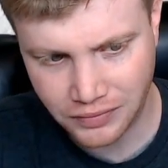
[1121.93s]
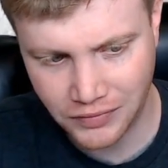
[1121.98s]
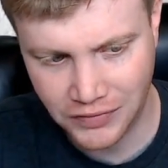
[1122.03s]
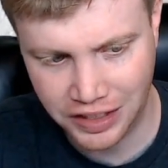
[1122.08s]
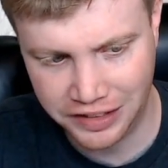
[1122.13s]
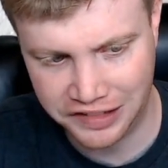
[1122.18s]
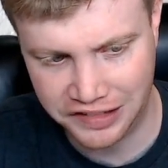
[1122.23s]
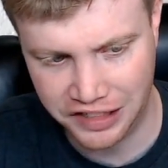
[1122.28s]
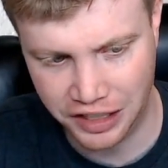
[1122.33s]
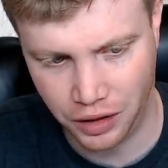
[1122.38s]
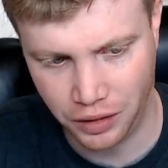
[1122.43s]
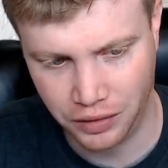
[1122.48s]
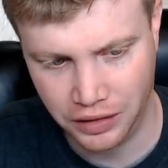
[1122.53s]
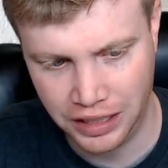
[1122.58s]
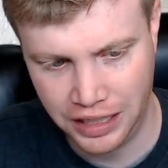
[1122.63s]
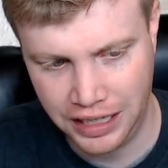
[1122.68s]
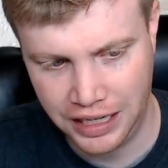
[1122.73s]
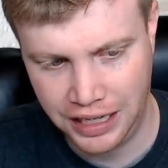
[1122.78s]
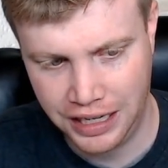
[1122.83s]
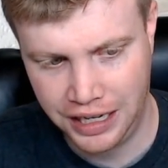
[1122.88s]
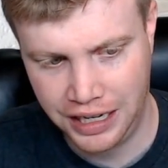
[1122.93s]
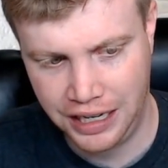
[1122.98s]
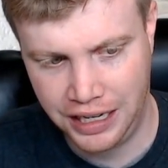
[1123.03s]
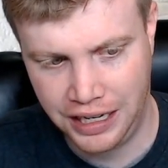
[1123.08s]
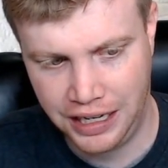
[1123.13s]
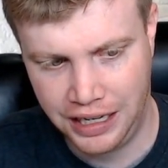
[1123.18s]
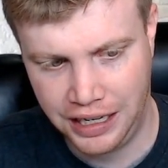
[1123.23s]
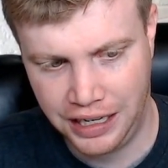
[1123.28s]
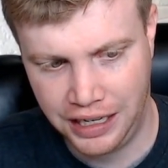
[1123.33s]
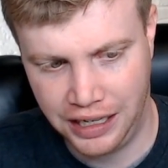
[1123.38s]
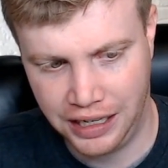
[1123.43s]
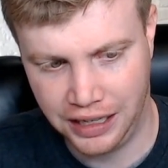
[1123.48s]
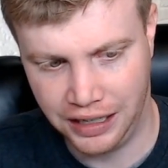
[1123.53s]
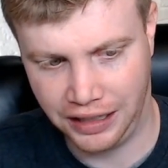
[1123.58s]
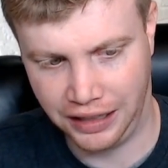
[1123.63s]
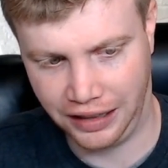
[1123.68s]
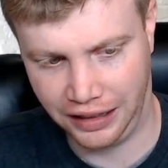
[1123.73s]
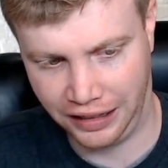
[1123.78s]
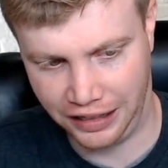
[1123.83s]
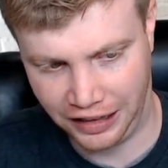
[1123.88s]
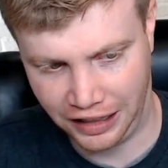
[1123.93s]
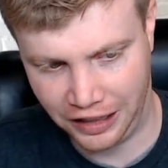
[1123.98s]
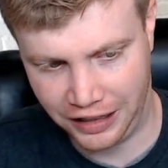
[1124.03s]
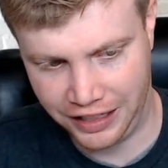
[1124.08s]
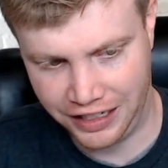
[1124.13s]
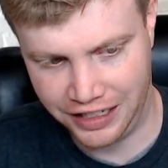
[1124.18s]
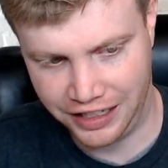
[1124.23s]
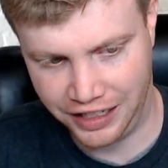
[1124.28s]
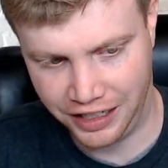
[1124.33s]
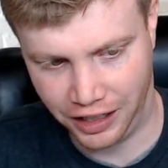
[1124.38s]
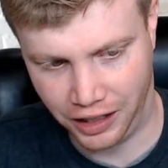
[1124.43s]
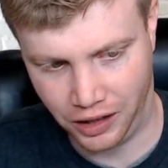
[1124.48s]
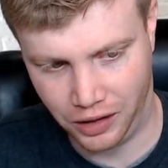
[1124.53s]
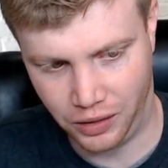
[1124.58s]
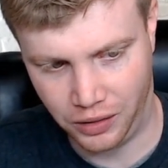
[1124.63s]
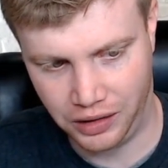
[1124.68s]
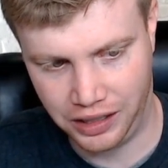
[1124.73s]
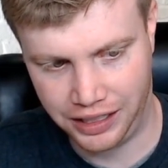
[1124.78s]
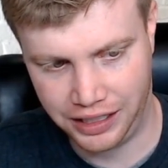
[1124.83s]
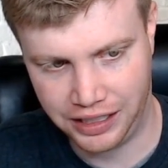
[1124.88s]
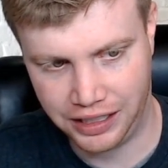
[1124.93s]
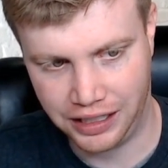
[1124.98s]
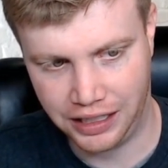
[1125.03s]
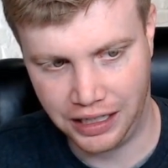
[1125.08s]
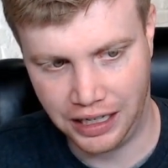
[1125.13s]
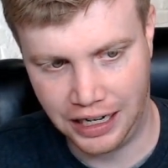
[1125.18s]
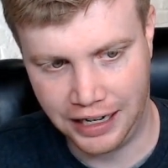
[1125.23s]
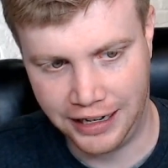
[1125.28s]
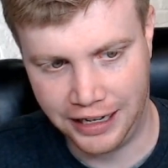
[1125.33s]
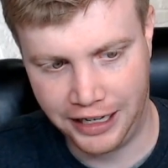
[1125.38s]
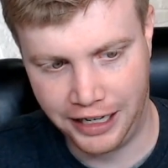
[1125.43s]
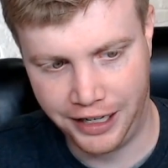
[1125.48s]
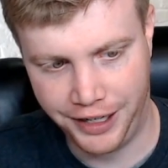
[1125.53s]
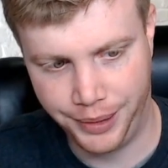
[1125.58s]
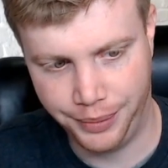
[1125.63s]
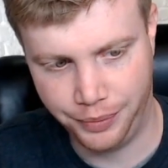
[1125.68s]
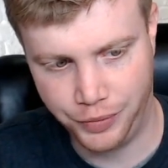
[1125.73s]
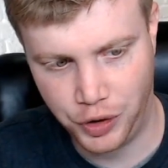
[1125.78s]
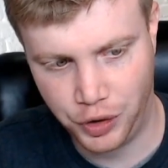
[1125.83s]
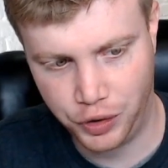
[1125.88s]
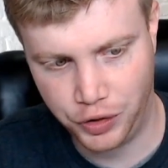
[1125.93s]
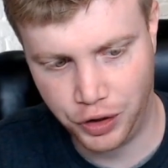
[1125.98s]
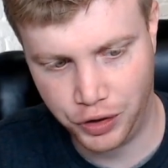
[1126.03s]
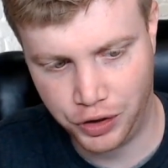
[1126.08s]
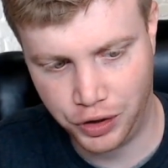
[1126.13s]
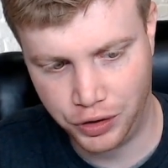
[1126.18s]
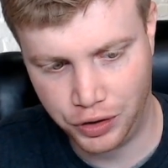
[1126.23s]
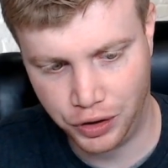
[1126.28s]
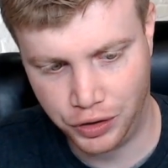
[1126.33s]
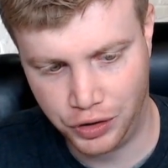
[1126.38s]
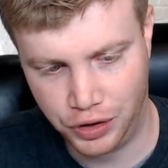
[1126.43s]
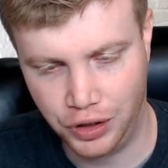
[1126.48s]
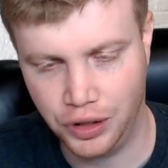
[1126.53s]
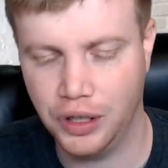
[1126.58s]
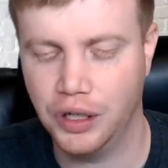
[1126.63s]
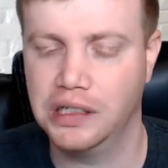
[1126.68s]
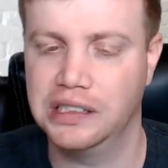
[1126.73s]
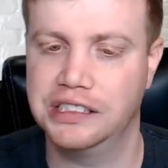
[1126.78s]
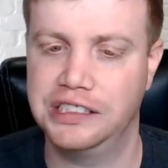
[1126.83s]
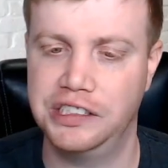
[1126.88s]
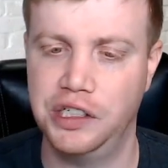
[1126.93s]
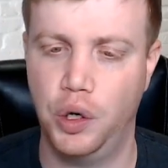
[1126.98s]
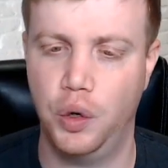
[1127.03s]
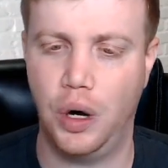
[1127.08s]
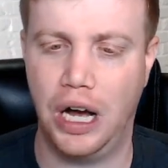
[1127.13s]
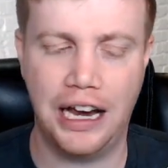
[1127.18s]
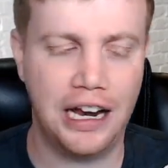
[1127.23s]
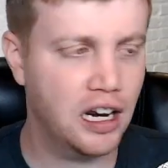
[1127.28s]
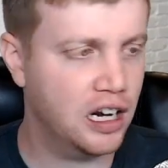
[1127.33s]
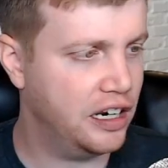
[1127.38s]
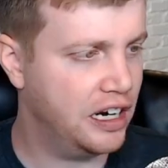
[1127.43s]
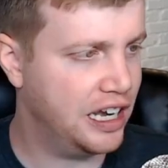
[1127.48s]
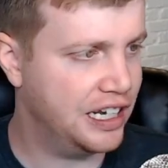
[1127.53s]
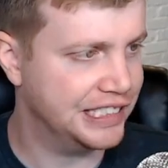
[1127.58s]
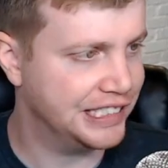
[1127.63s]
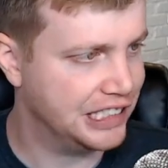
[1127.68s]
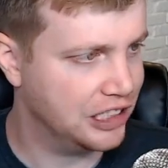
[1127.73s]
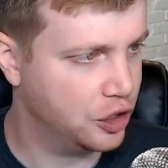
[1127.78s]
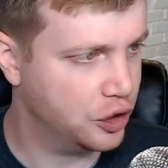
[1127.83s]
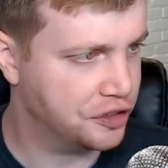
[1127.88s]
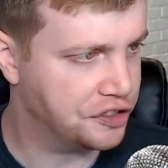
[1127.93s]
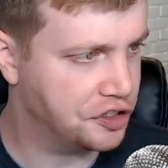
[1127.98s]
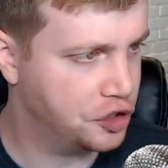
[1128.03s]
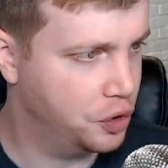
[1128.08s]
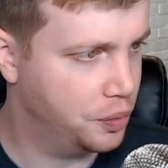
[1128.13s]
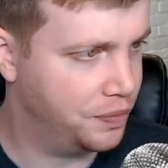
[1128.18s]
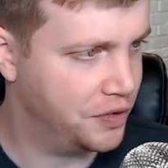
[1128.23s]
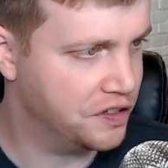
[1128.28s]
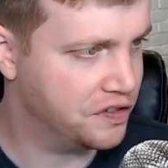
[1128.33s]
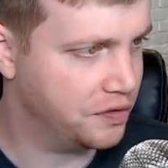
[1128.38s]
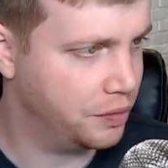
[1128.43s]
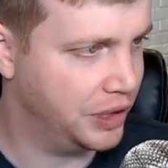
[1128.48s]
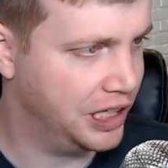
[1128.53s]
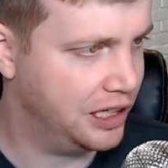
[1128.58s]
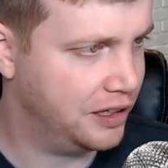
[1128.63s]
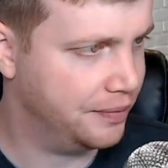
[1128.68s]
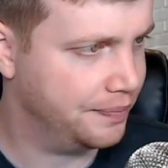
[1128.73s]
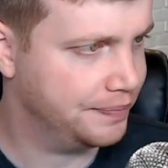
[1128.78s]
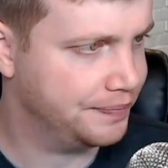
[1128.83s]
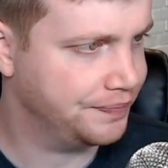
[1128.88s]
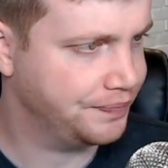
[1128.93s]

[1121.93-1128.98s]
So there you go. So I got a nice little scoop this week.